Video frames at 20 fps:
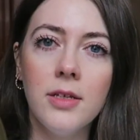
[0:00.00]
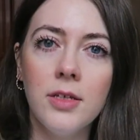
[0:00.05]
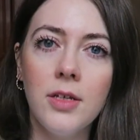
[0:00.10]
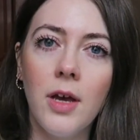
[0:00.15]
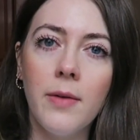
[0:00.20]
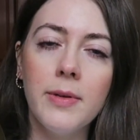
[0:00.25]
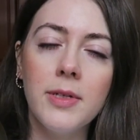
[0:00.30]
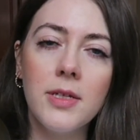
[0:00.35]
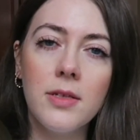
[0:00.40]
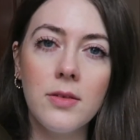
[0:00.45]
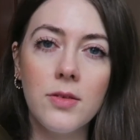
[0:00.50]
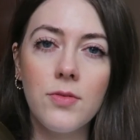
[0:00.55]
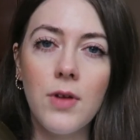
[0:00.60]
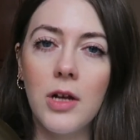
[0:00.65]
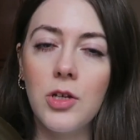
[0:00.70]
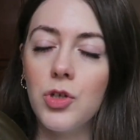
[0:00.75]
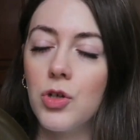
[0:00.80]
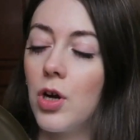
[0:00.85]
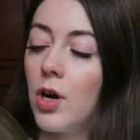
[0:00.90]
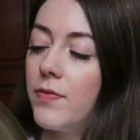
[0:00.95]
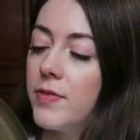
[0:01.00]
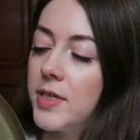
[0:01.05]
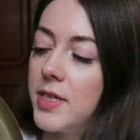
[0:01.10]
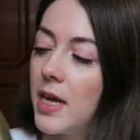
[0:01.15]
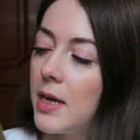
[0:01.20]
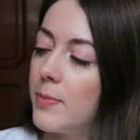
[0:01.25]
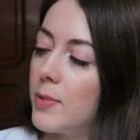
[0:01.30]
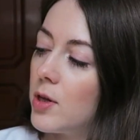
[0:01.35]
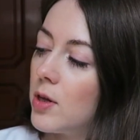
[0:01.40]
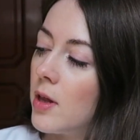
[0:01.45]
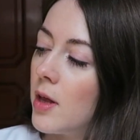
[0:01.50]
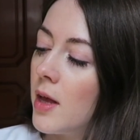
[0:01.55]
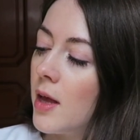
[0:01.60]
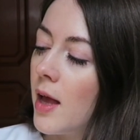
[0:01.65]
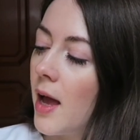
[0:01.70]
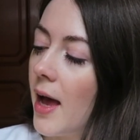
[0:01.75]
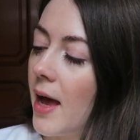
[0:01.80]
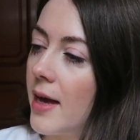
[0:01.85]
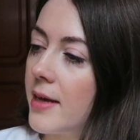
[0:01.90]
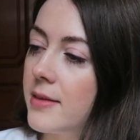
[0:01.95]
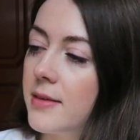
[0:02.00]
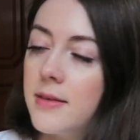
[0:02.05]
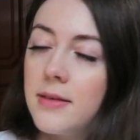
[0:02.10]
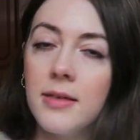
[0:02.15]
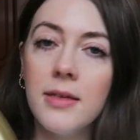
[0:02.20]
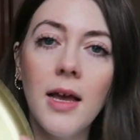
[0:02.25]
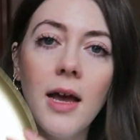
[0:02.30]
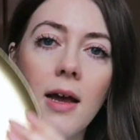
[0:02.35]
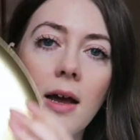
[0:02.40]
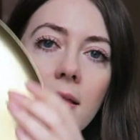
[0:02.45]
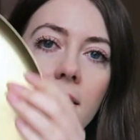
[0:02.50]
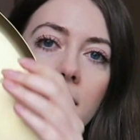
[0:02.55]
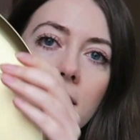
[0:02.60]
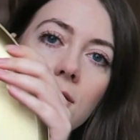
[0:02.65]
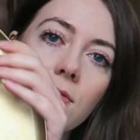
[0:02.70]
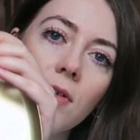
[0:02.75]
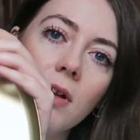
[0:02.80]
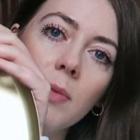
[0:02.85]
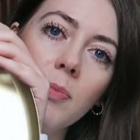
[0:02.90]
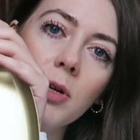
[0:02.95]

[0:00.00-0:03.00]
you know, it doesn't scratch your coffee table, and yeah, I think it's really